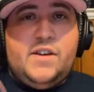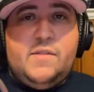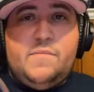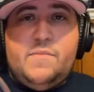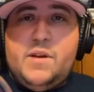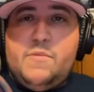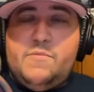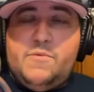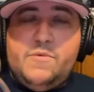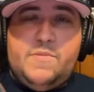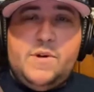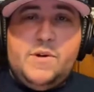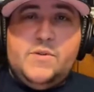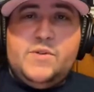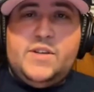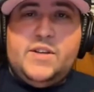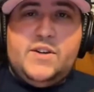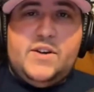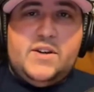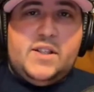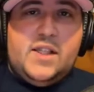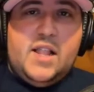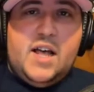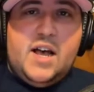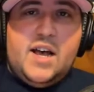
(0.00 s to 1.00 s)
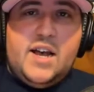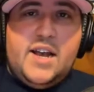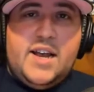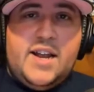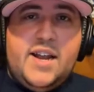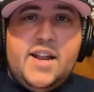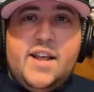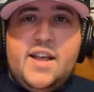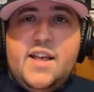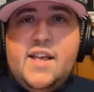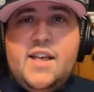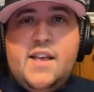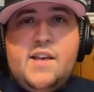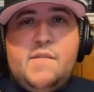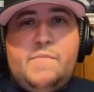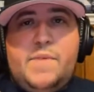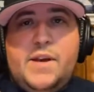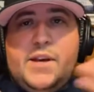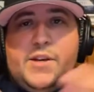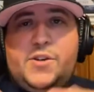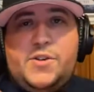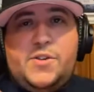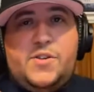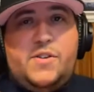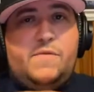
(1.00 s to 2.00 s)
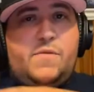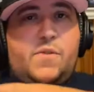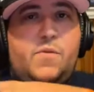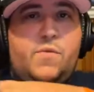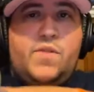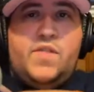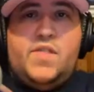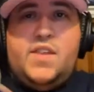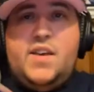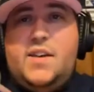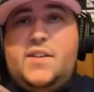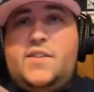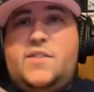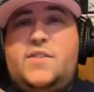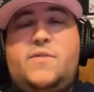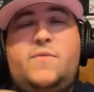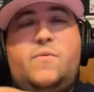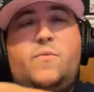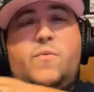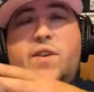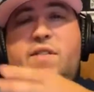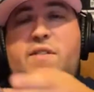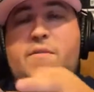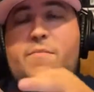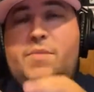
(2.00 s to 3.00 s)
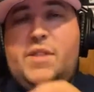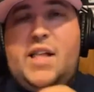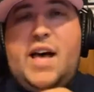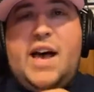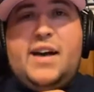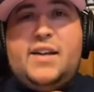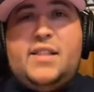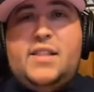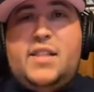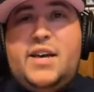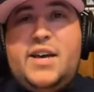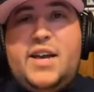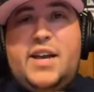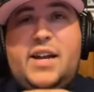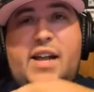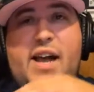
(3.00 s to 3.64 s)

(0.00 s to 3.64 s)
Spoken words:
people posting online pictures of this with a blacklight,